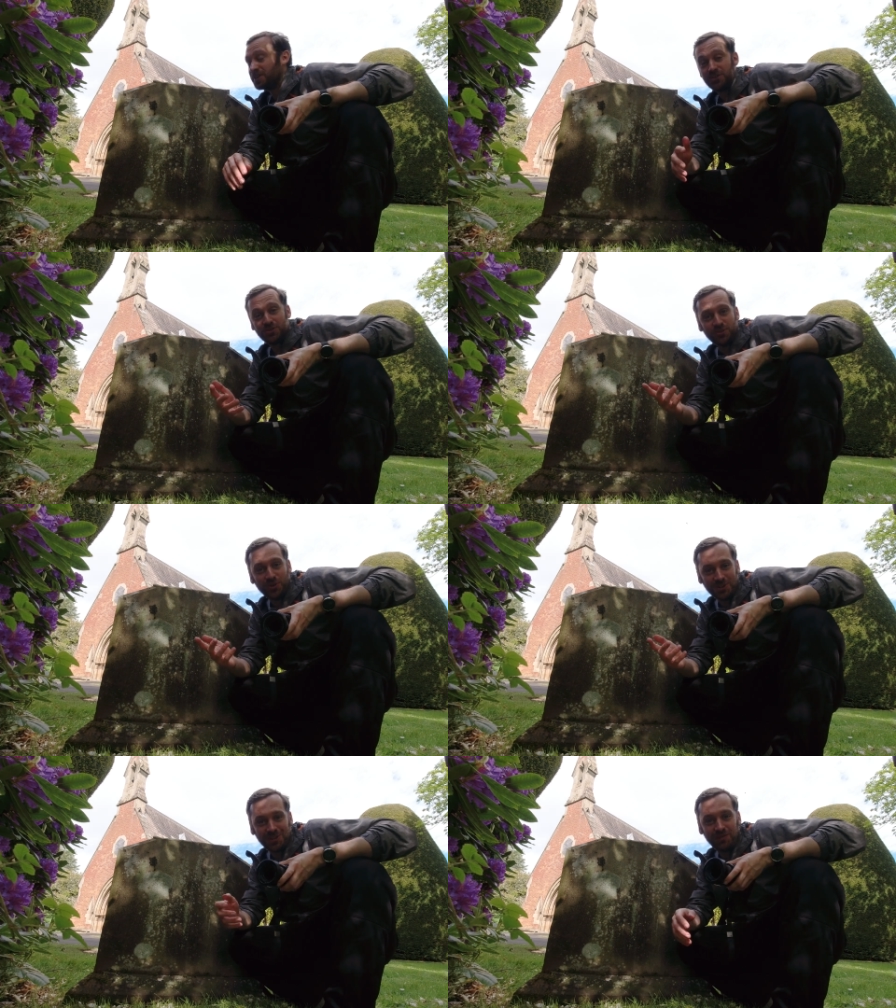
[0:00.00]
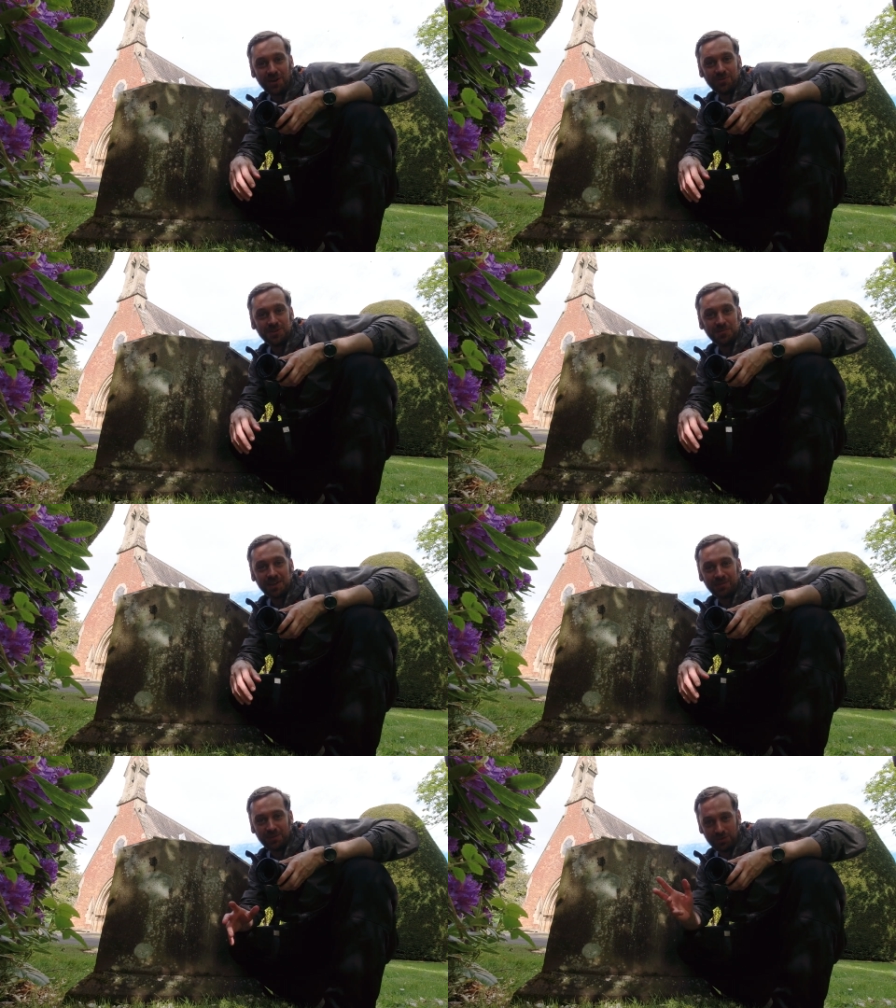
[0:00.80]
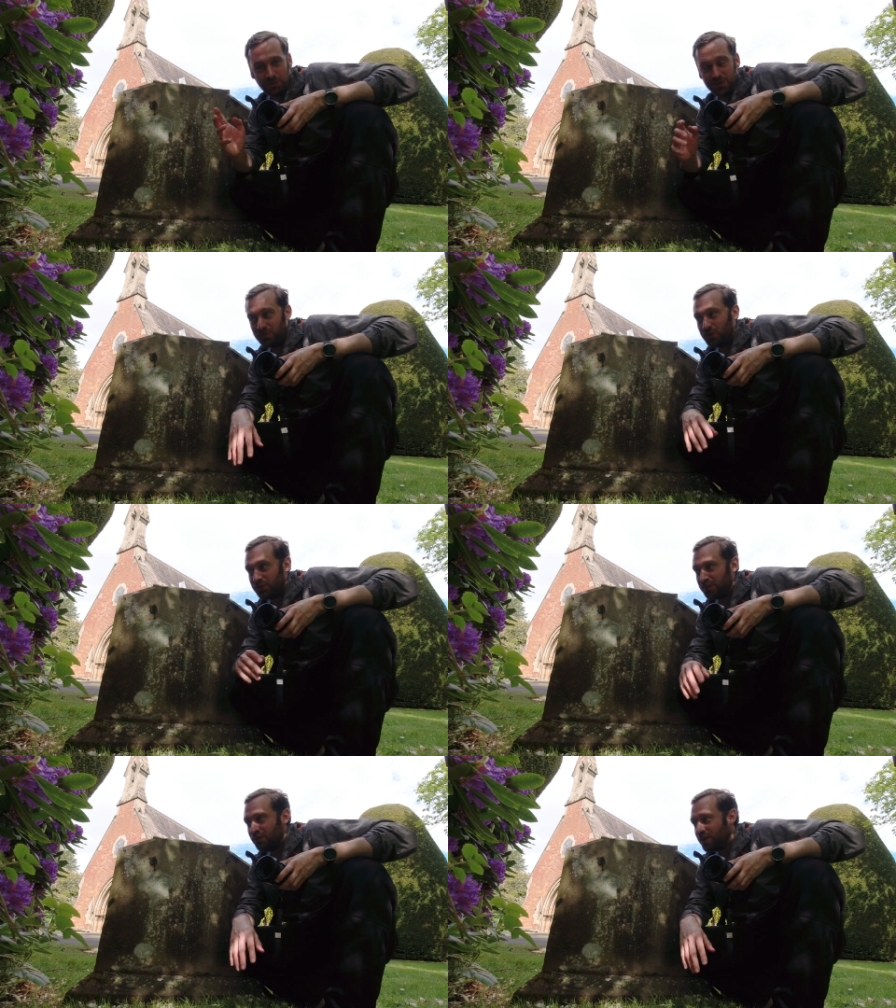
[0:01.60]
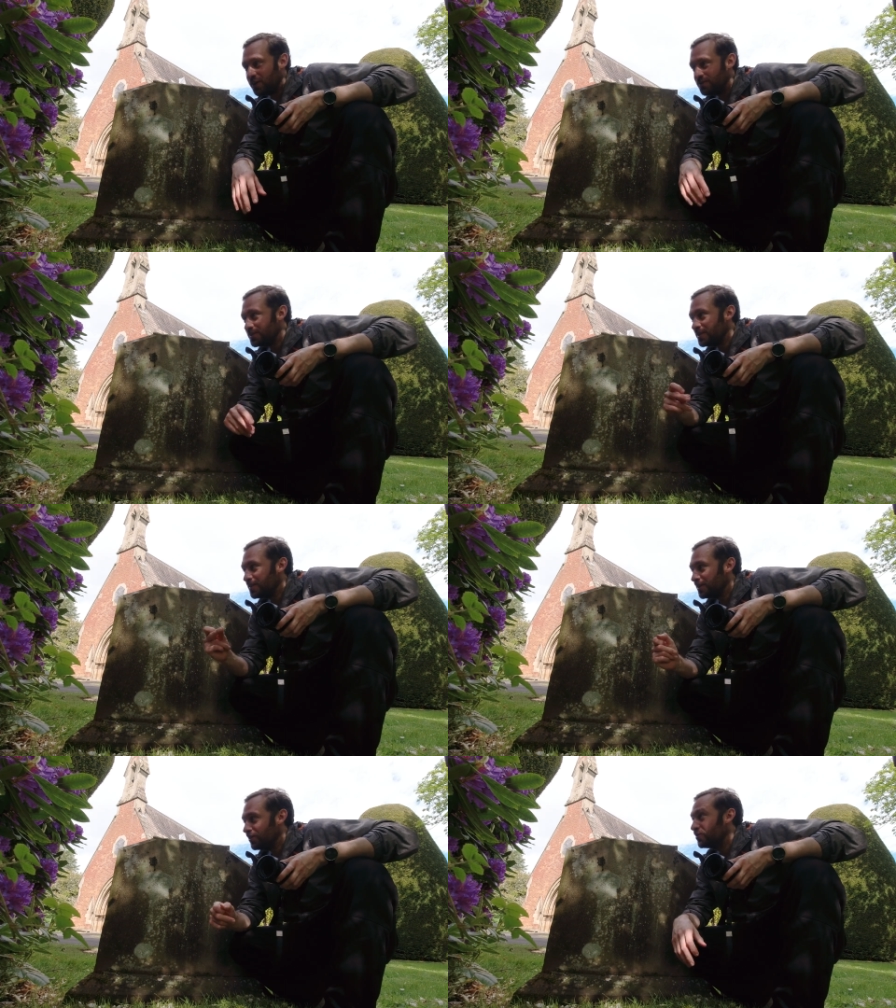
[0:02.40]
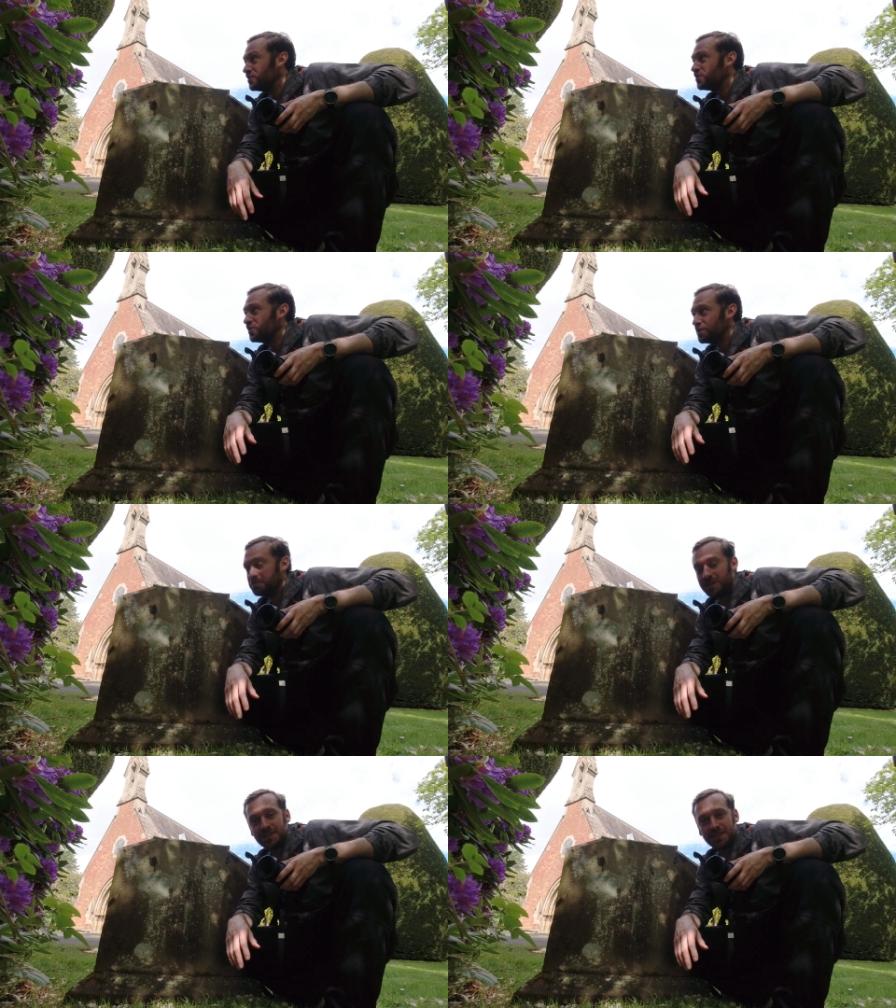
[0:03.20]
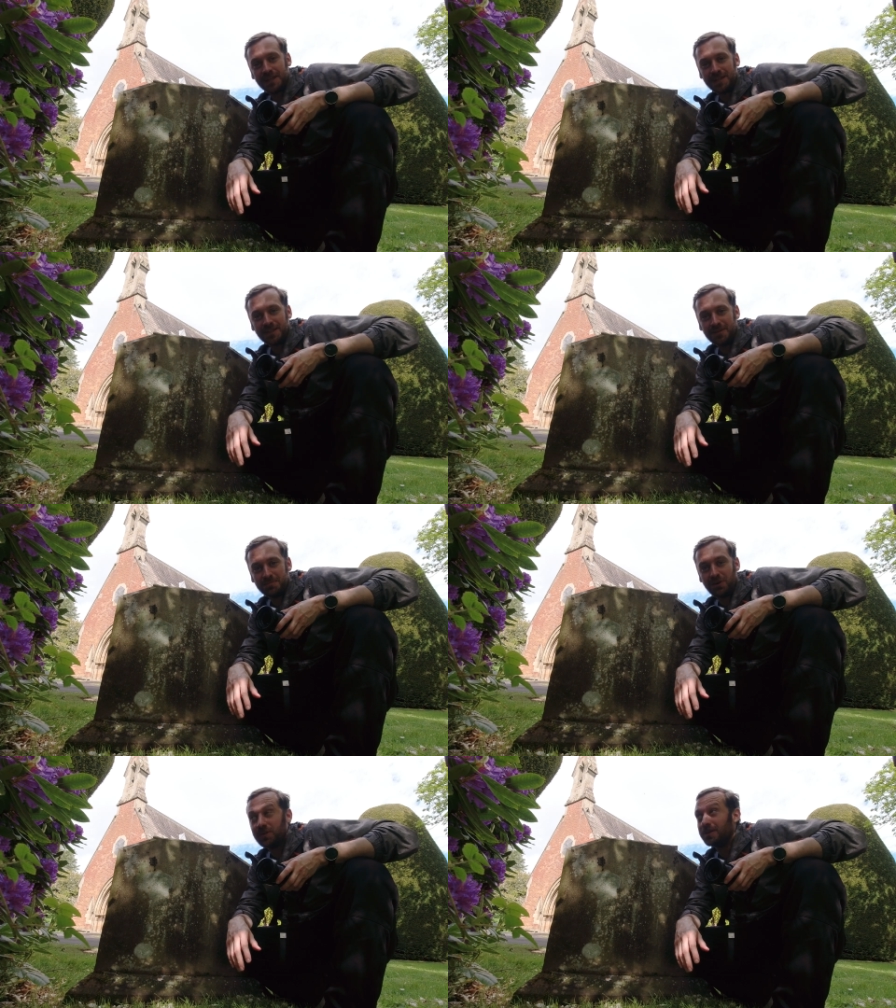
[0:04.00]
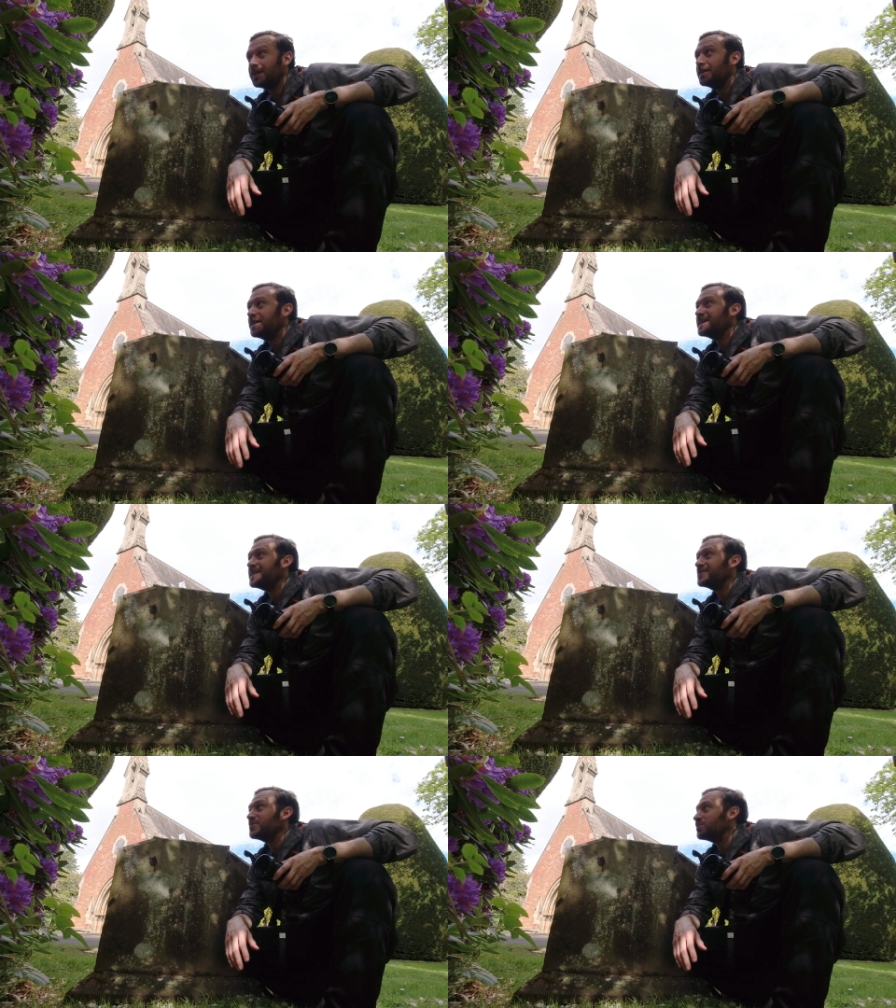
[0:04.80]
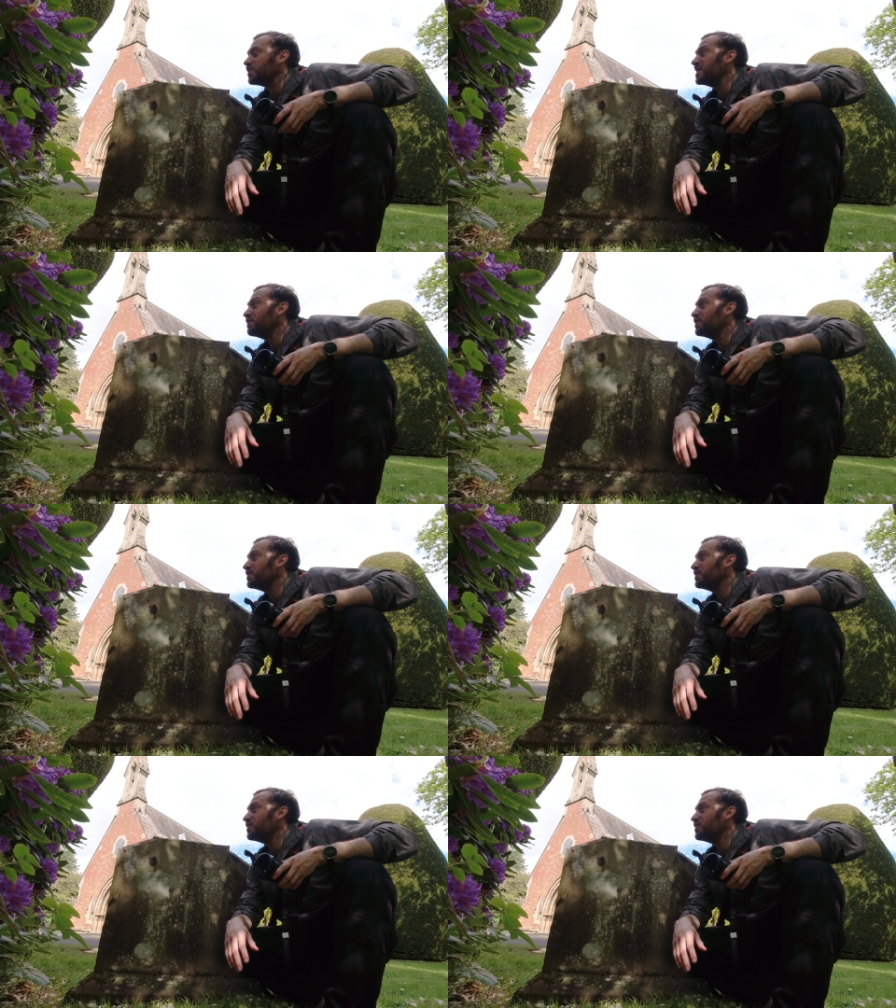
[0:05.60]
I just noticed the flowers to begin with, wanting to photograph the flowers, and I noticed all these bees collecting the pollen. So I'm trying to